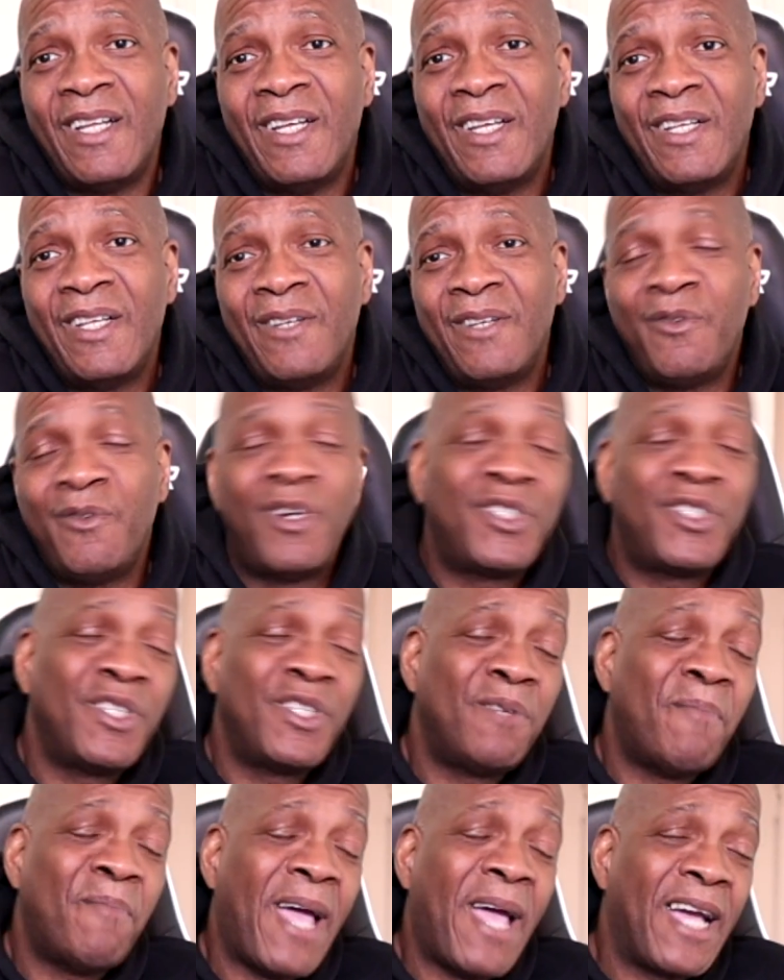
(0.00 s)

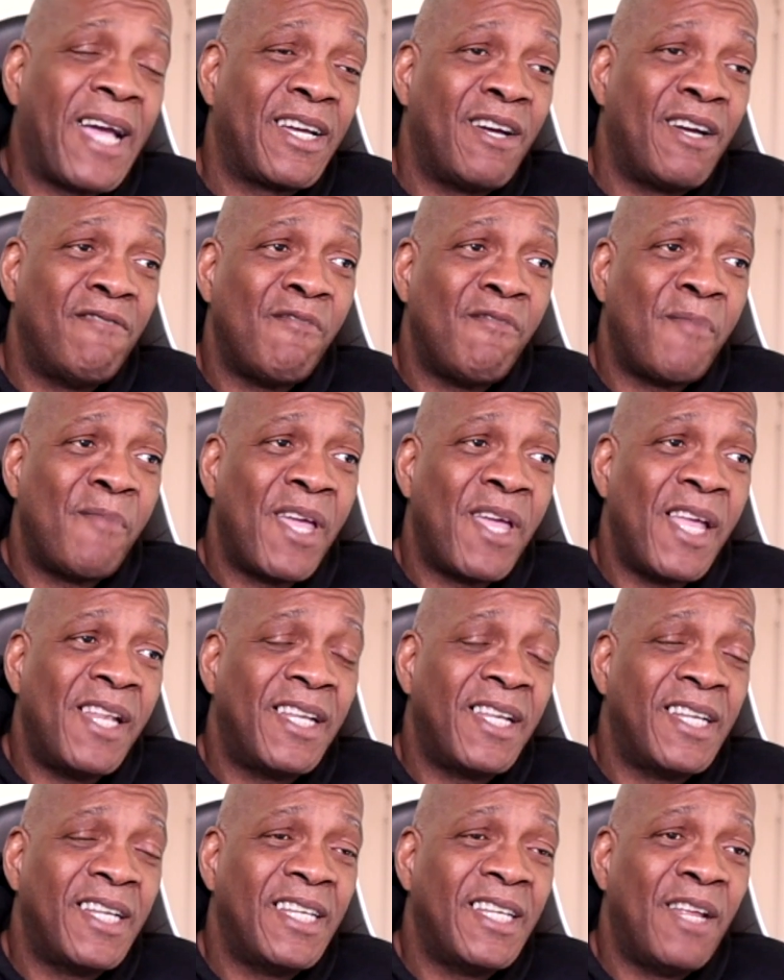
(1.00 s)
Russian-backed government,
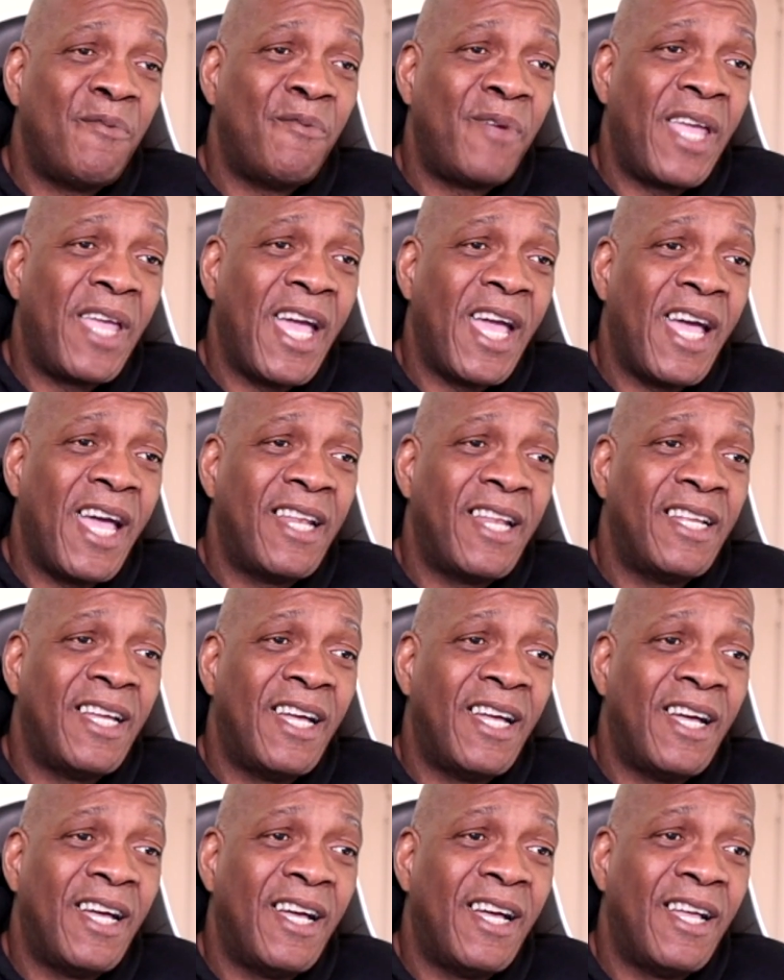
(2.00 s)
and then we had
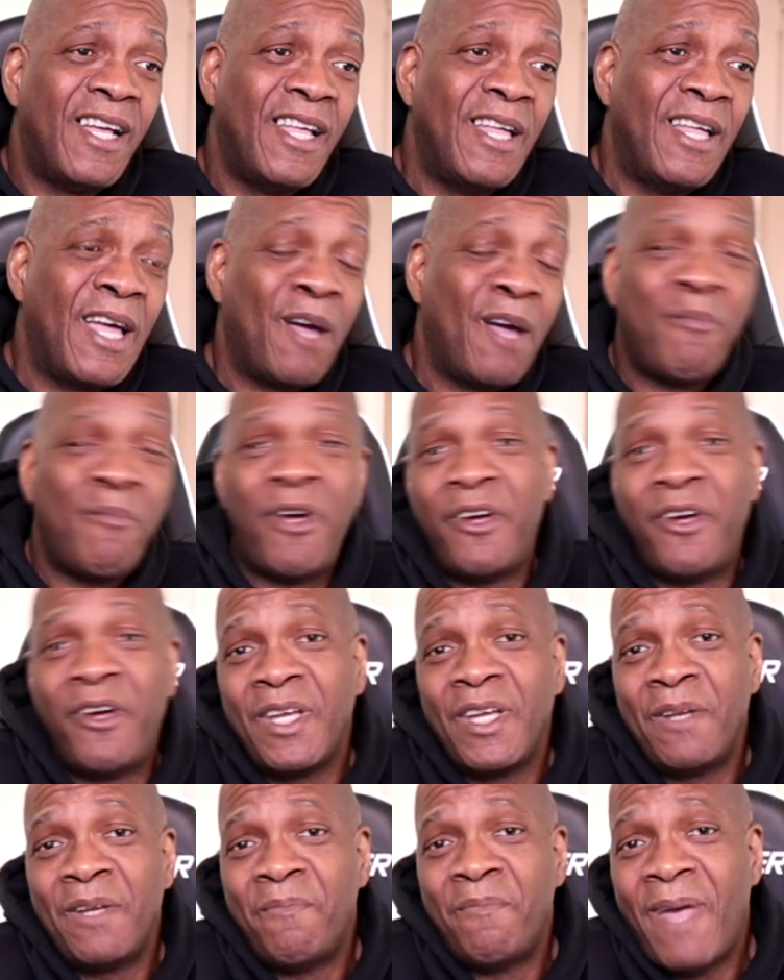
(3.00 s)

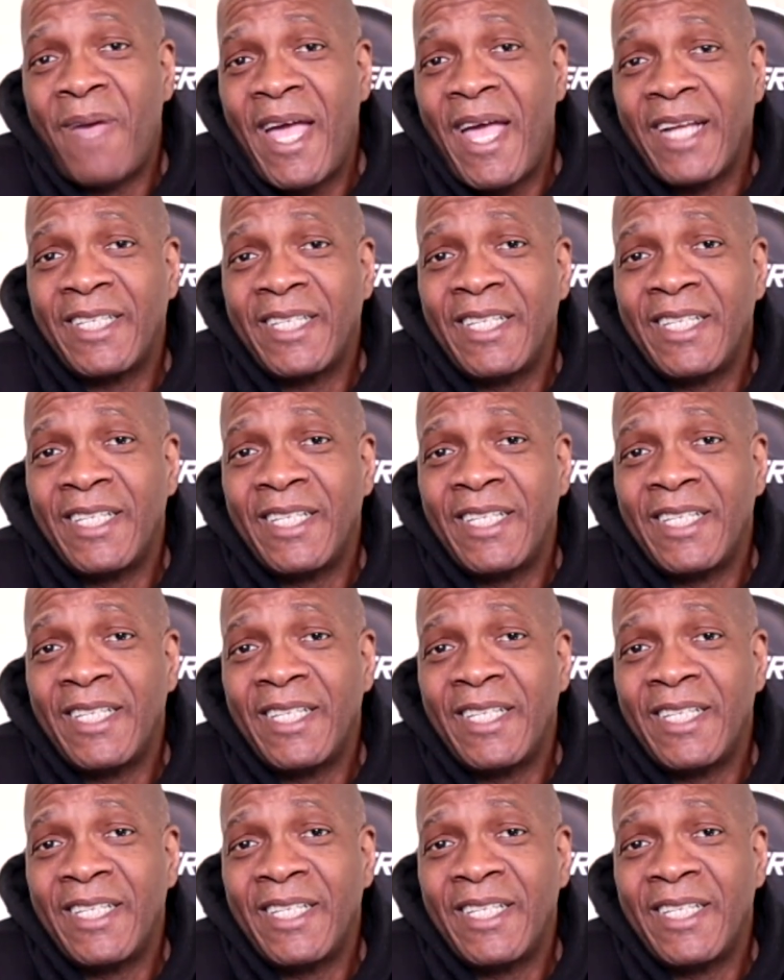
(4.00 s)
American-backed